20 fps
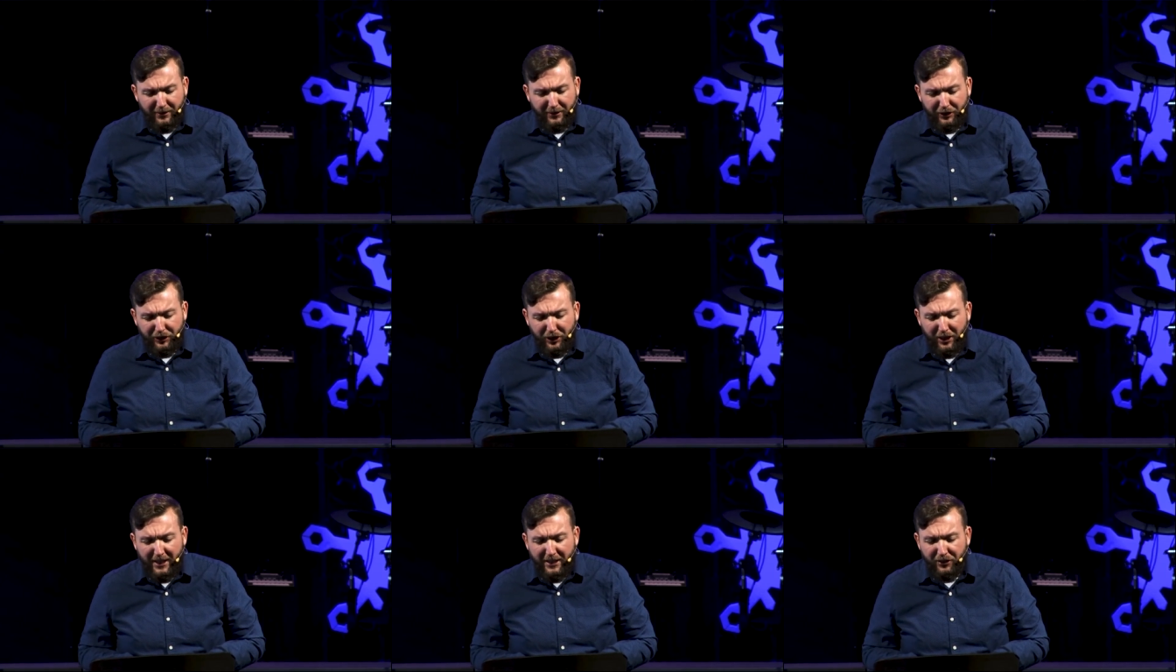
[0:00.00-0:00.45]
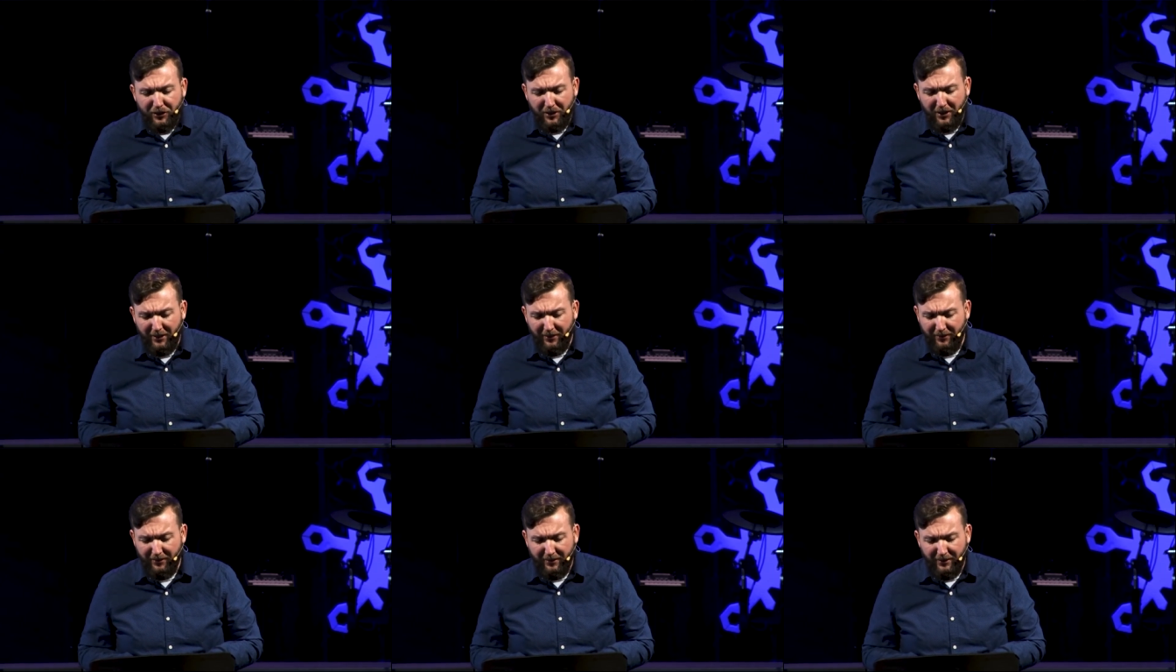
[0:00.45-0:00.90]
change
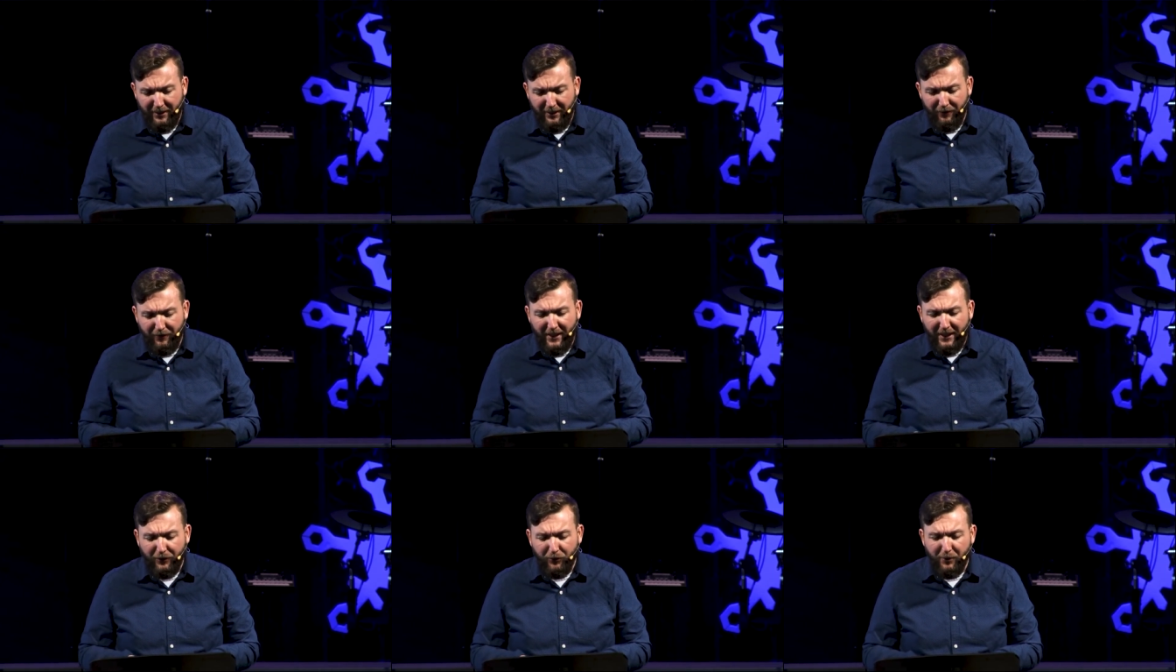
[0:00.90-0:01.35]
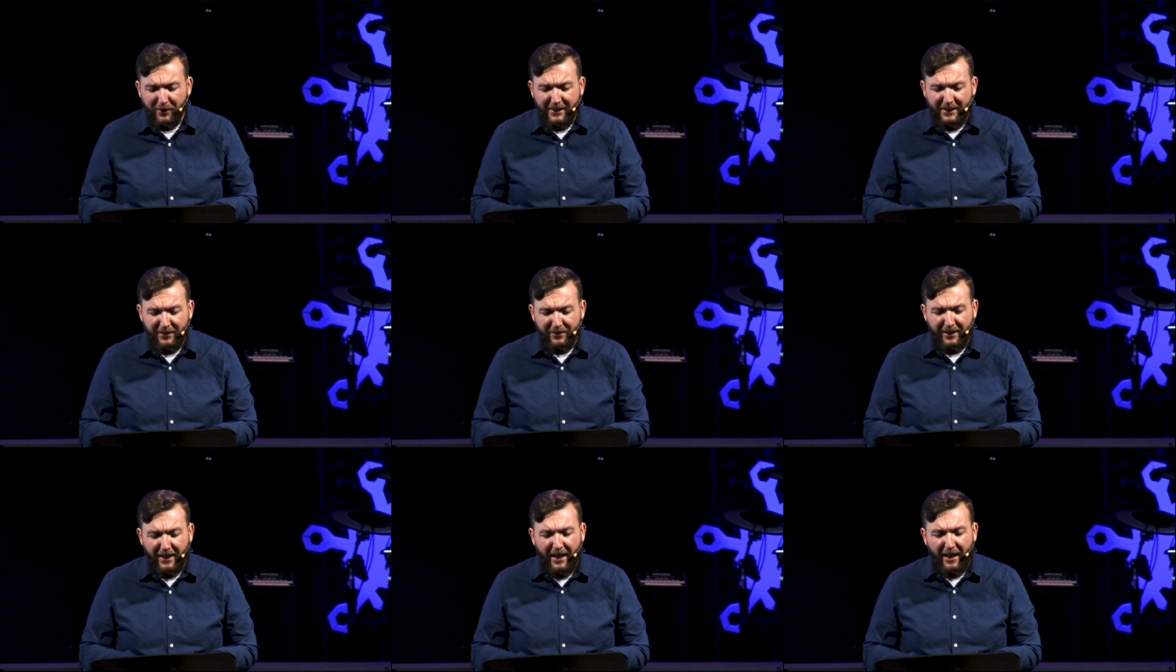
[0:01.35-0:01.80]
us if that's what
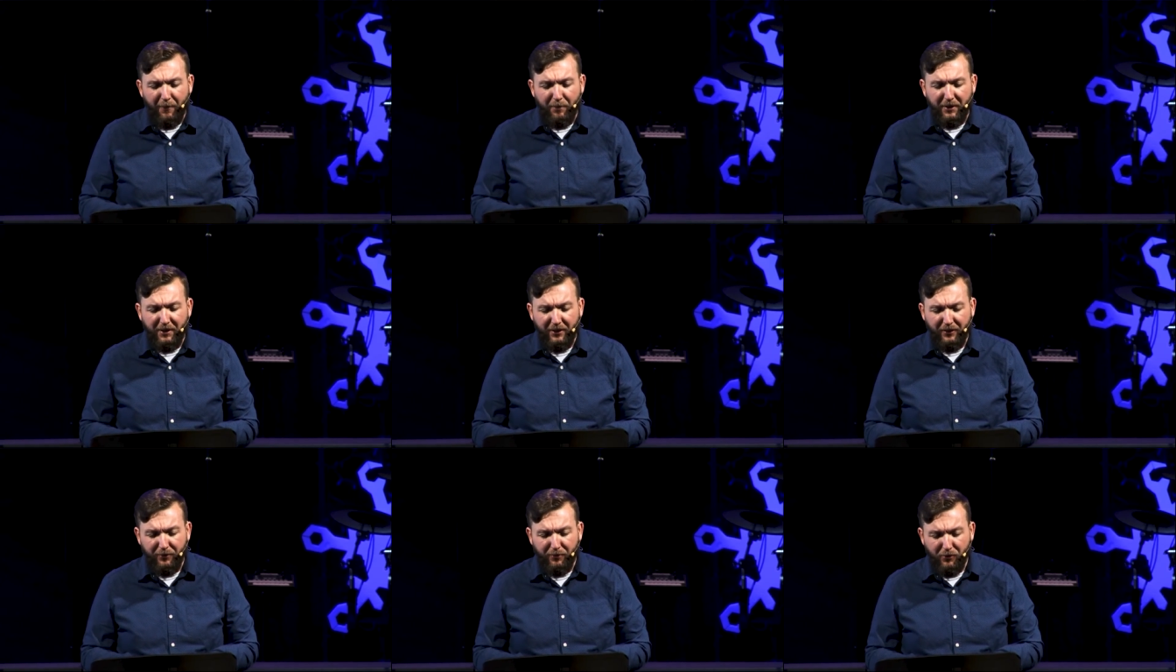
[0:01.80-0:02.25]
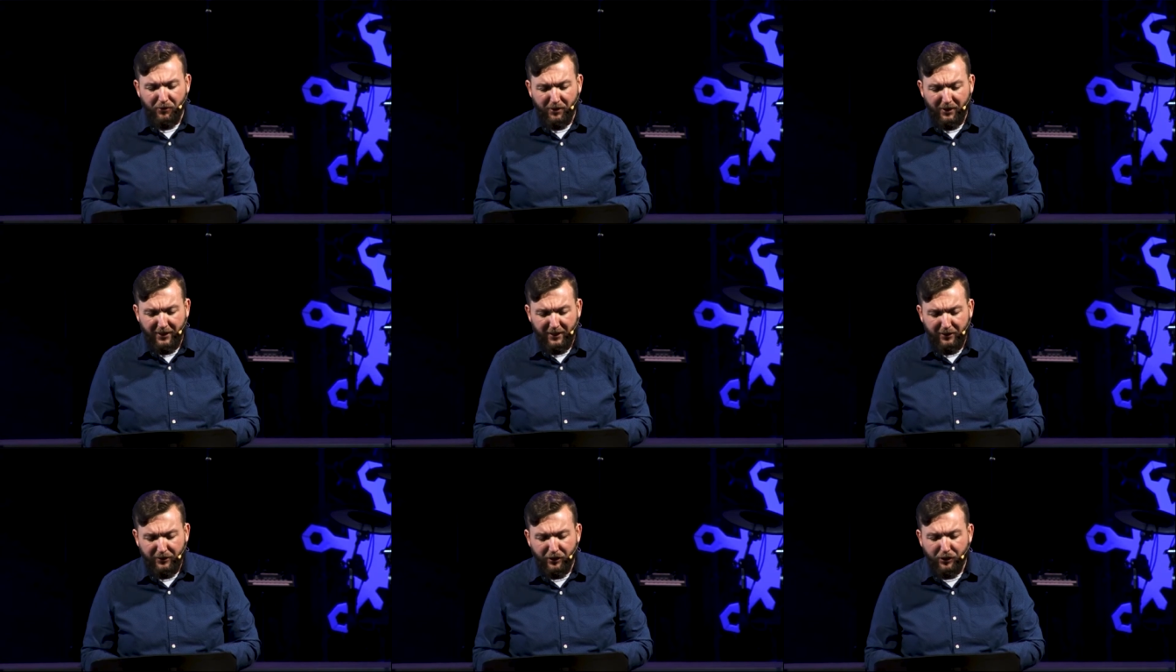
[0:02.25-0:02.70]
needs to happen this
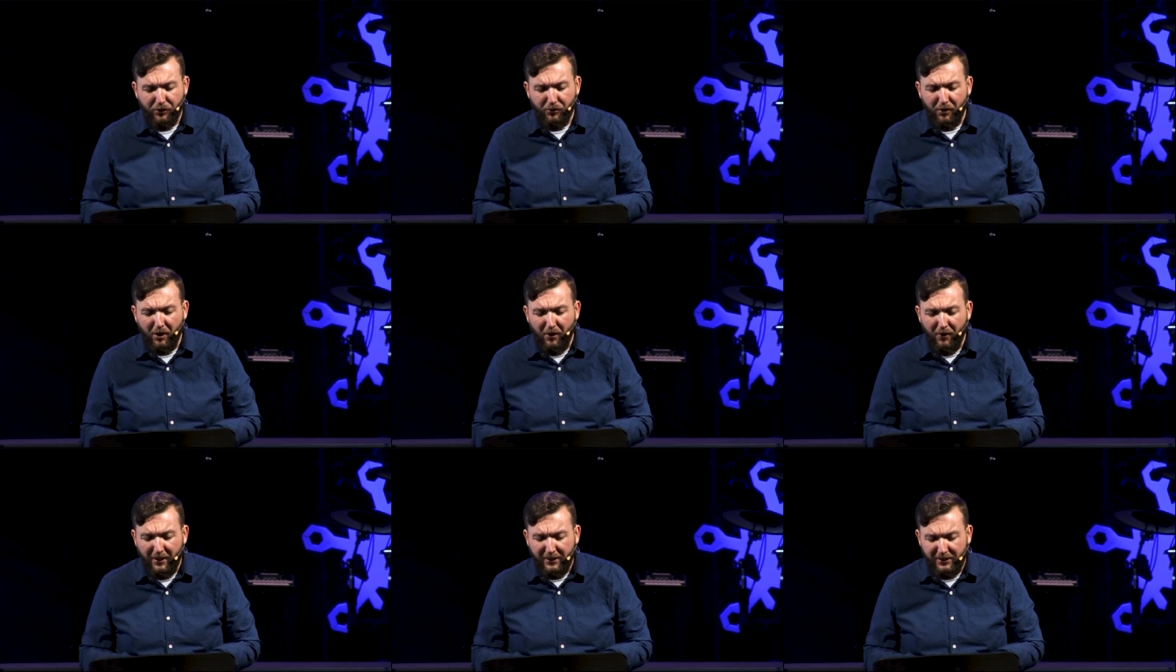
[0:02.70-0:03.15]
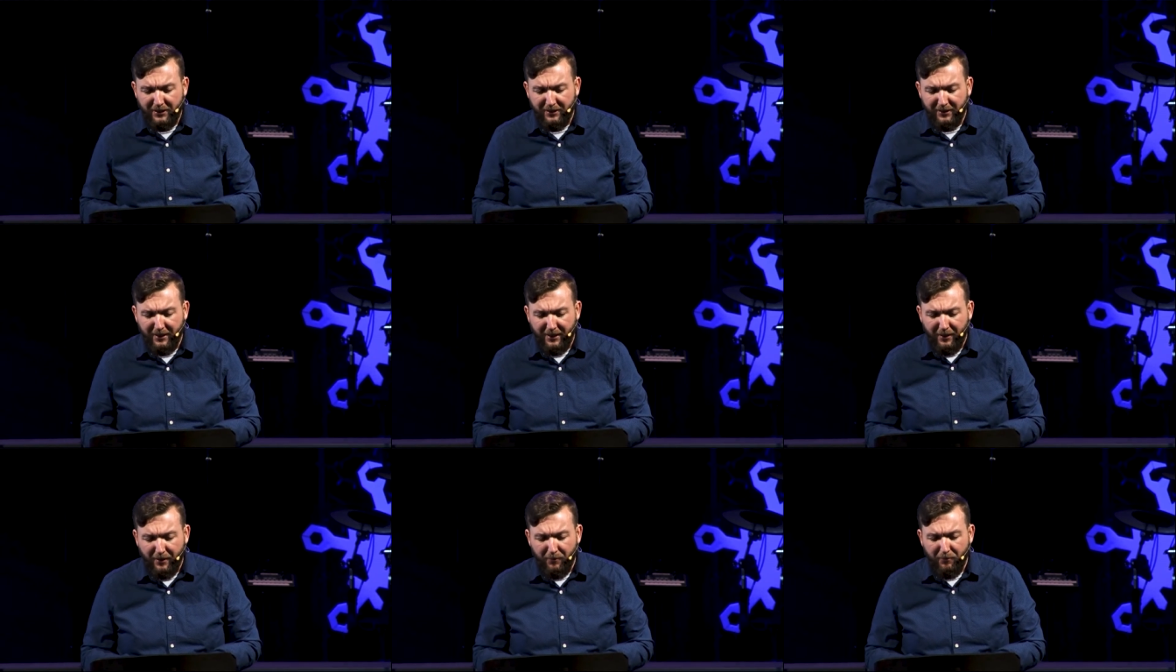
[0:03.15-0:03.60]
morning, to grow
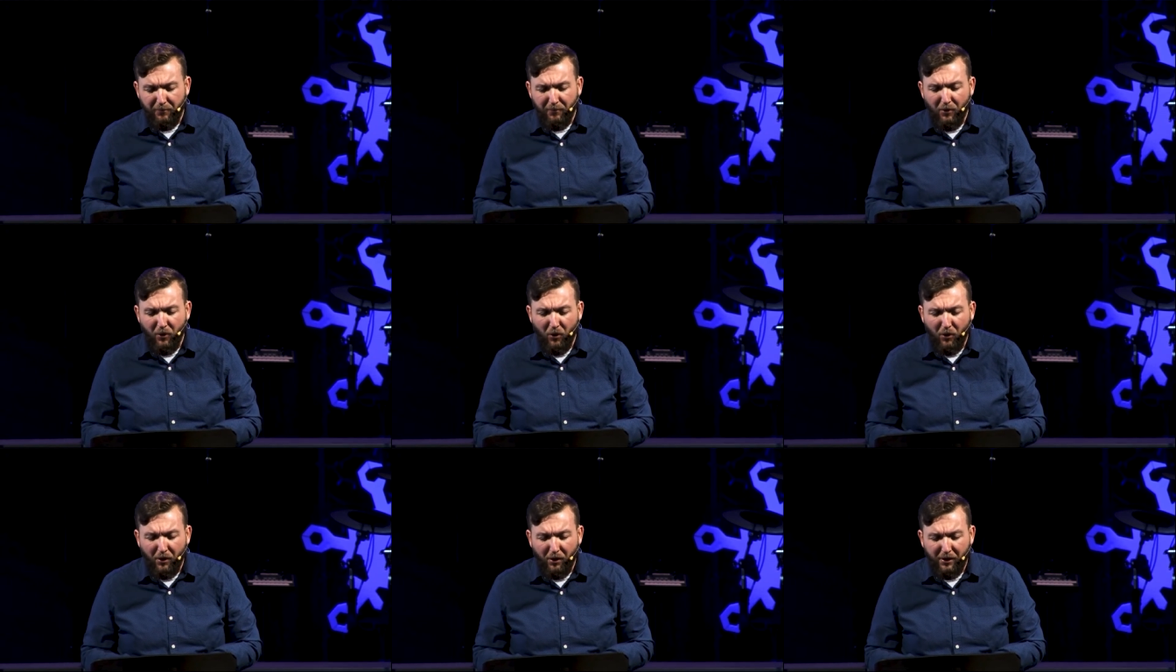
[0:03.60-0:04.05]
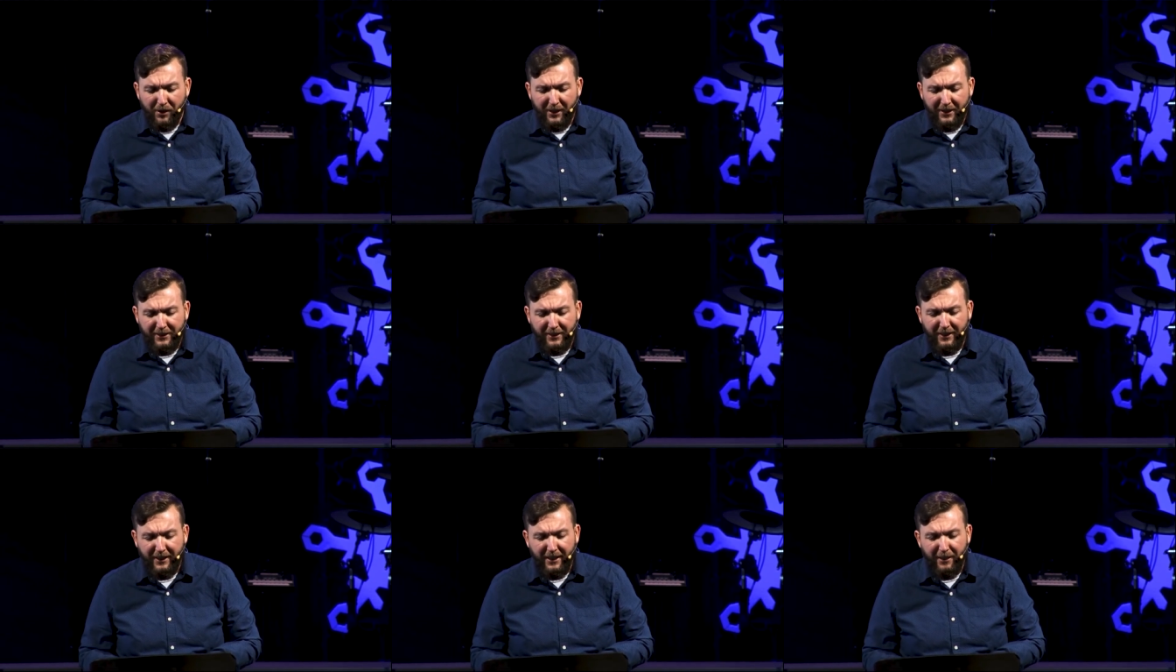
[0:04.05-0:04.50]
us more
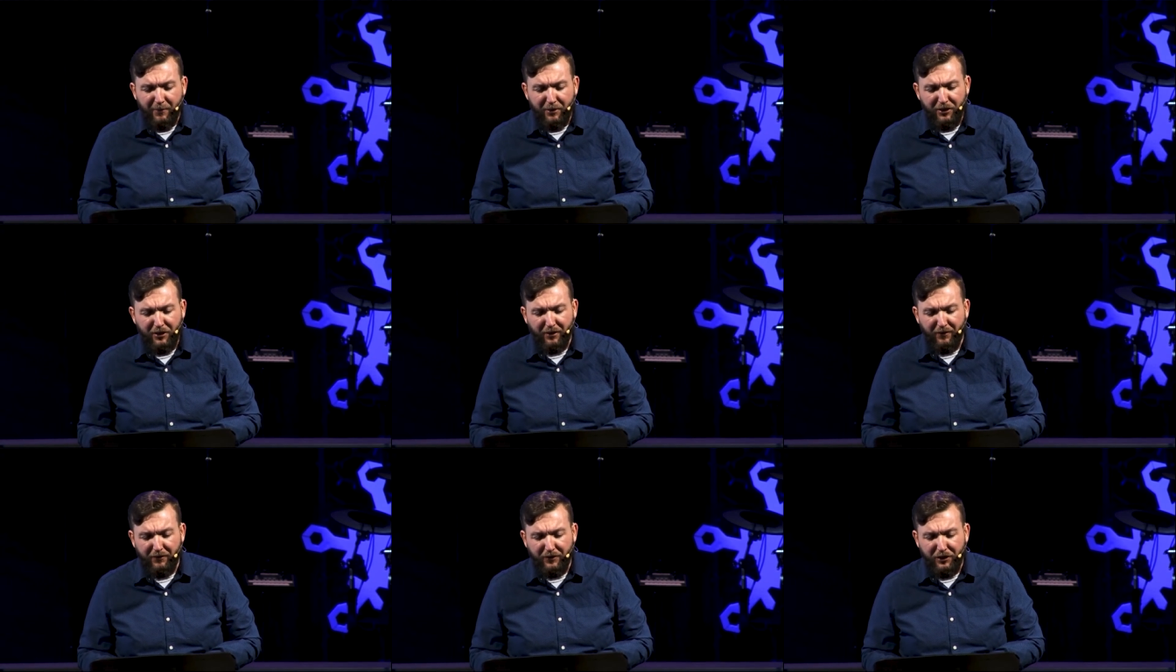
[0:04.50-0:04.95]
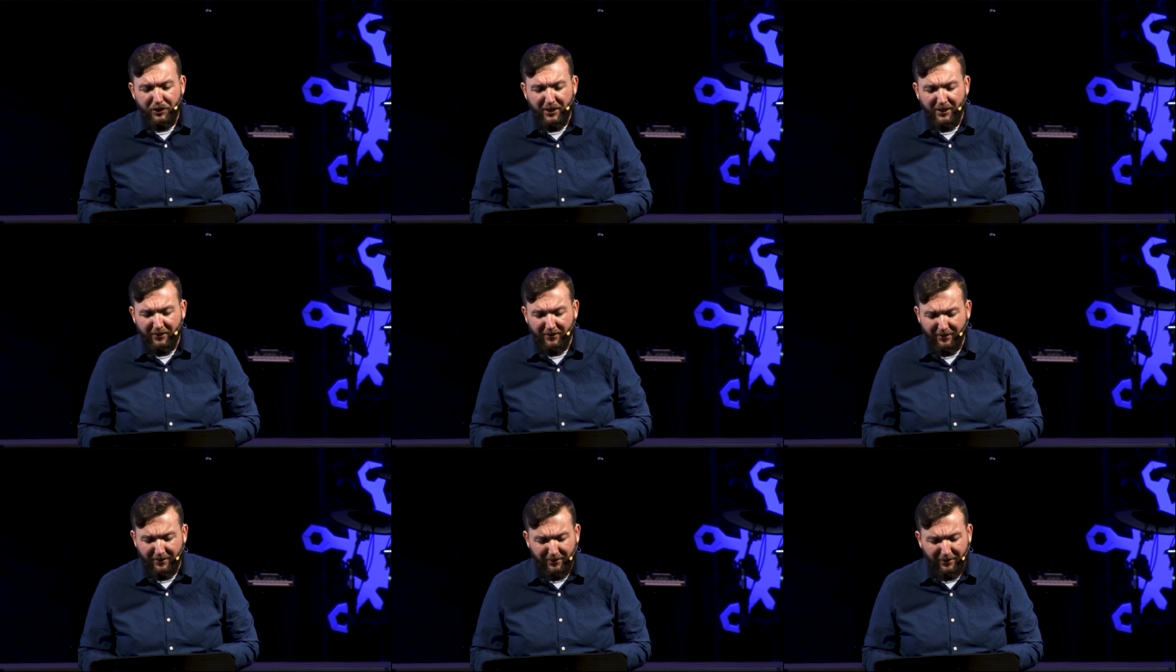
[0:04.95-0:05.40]
into the image of
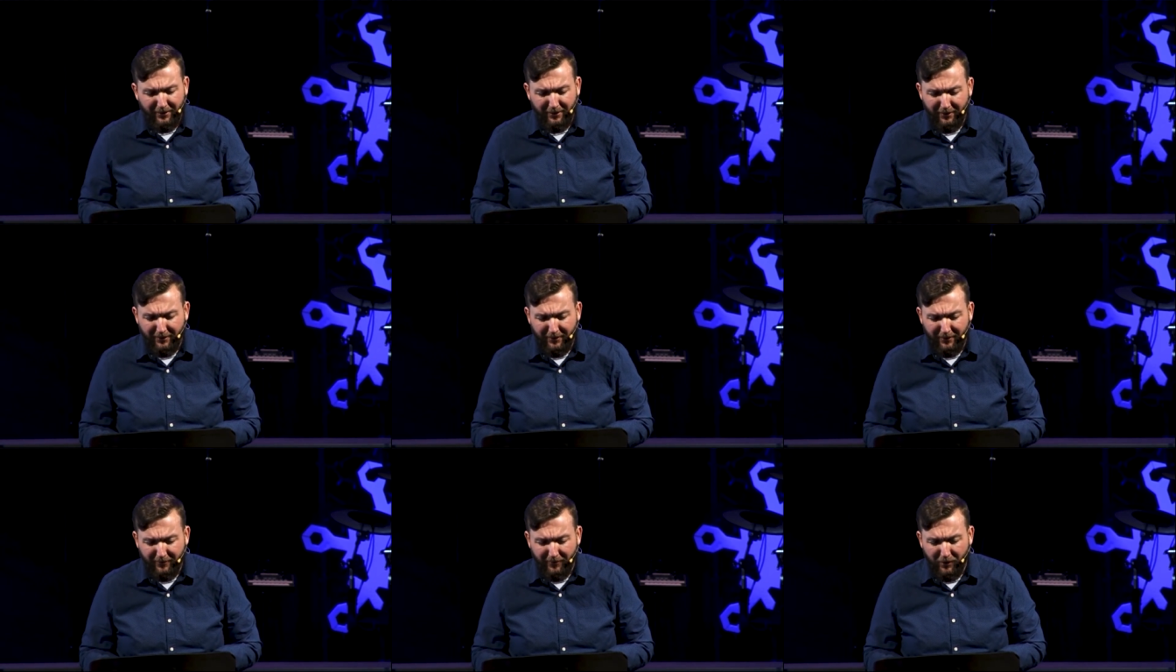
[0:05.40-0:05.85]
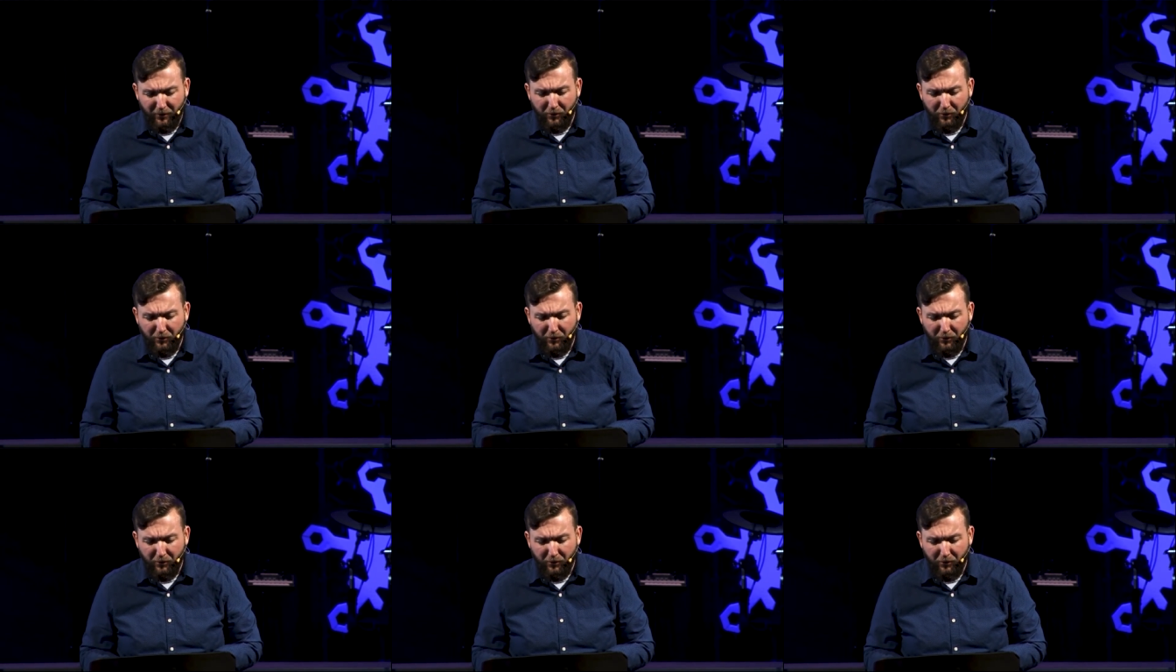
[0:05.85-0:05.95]
Jesus.